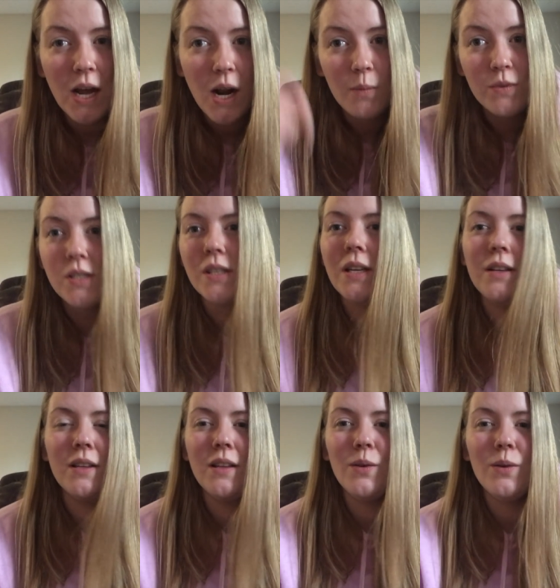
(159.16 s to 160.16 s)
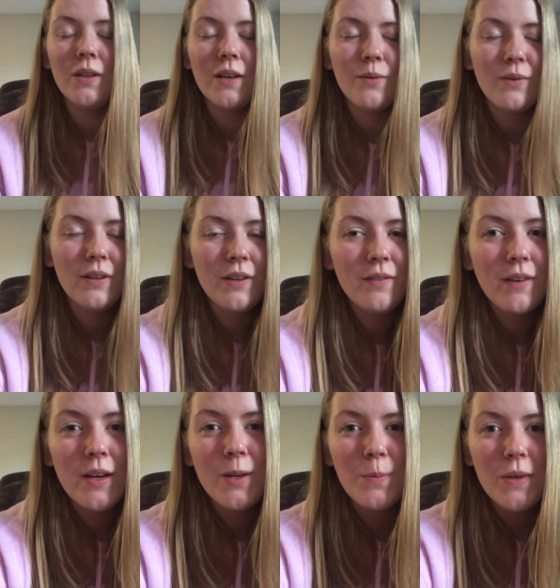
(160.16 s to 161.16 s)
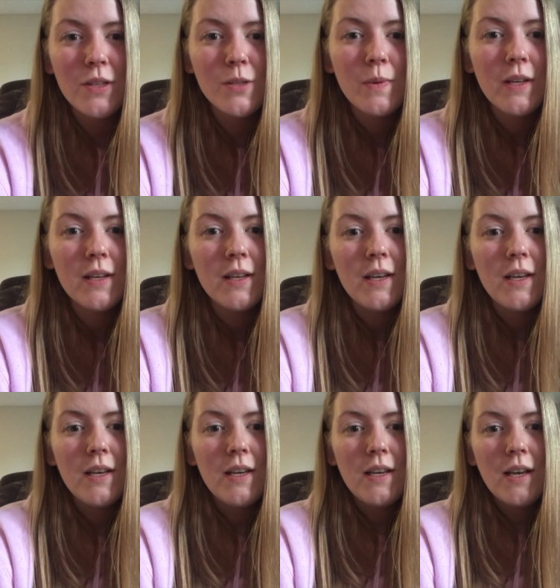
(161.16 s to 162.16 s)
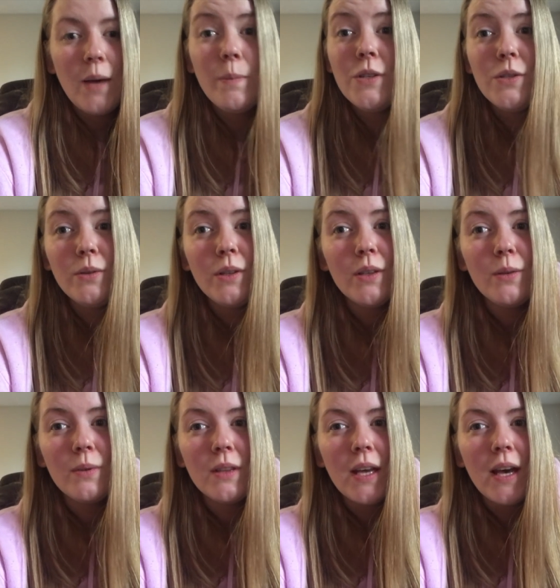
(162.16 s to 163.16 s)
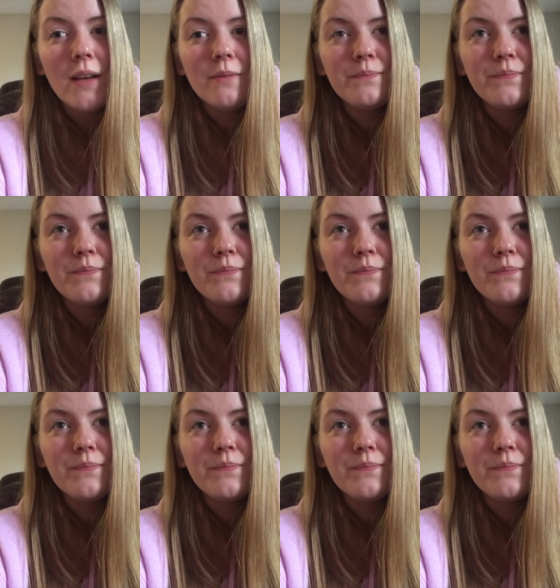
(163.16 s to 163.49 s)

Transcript: that I'm just eating They look like really random meals but I've been doing good with that